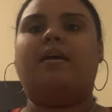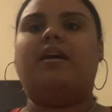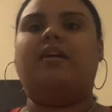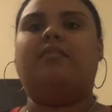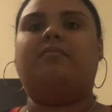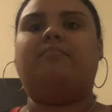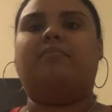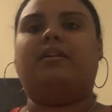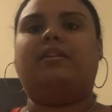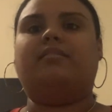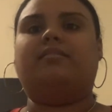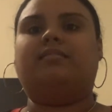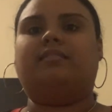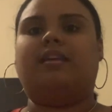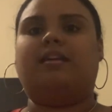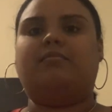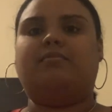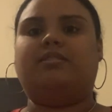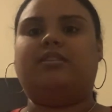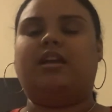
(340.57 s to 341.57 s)
and my
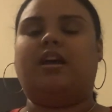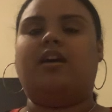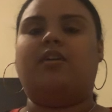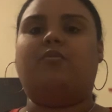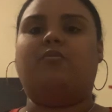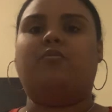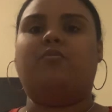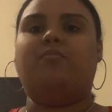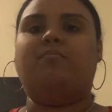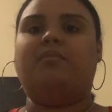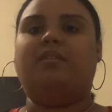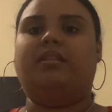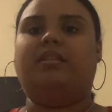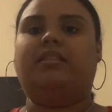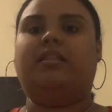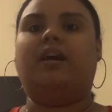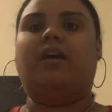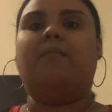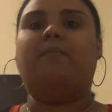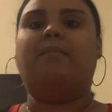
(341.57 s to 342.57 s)
Snapchat will be
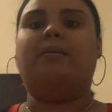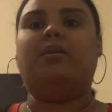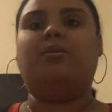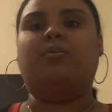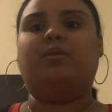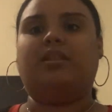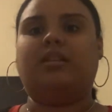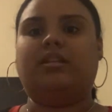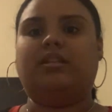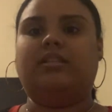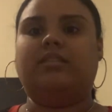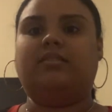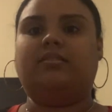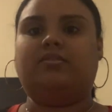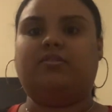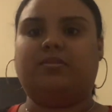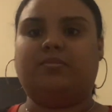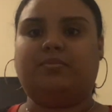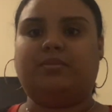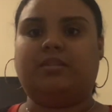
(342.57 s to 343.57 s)
down below in the
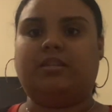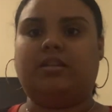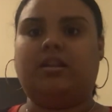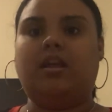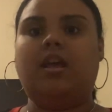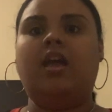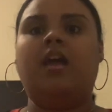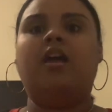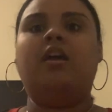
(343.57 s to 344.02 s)
description.